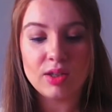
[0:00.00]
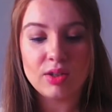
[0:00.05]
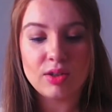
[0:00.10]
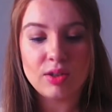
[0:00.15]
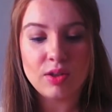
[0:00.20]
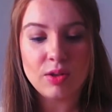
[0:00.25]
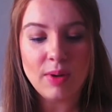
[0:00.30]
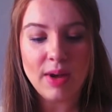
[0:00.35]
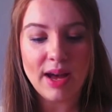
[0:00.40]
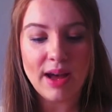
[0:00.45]

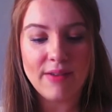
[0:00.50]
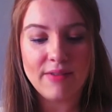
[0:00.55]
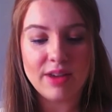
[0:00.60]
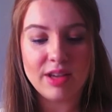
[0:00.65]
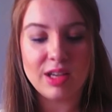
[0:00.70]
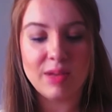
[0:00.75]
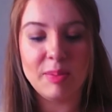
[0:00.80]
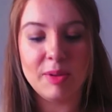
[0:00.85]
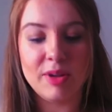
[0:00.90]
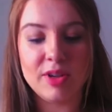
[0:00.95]
Do you have
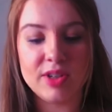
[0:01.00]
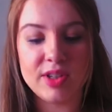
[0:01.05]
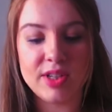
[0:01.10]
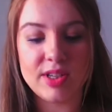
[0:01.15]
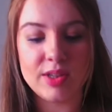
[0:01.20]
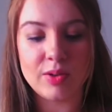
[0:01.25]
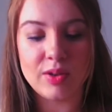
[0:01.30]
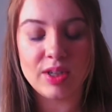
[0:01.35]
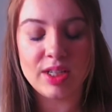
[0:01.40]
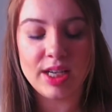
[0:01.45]
any
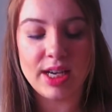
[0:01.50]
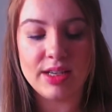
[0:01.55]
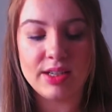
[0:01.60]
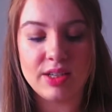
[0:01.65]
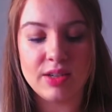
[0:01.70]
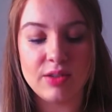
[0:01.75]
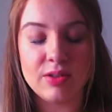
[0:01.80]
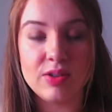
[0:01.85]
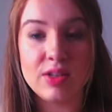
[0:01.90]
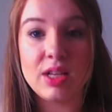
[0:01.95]
piercings or
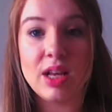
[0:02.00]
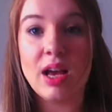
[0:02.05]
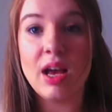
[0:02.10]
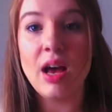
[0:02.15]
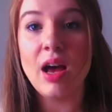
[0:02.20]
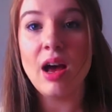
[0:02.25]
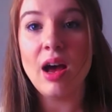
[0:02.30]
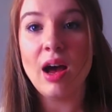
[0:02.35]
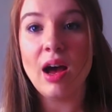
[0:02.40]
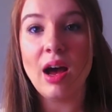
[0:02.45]
tattoos?
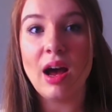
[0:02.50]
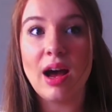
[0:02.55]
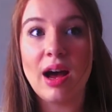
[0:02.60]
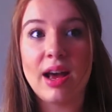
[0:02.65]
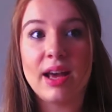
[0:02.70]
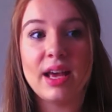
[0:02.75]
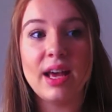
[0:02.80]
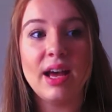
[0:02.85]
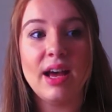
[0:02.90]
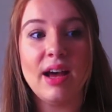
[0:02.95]

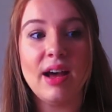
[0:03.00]
I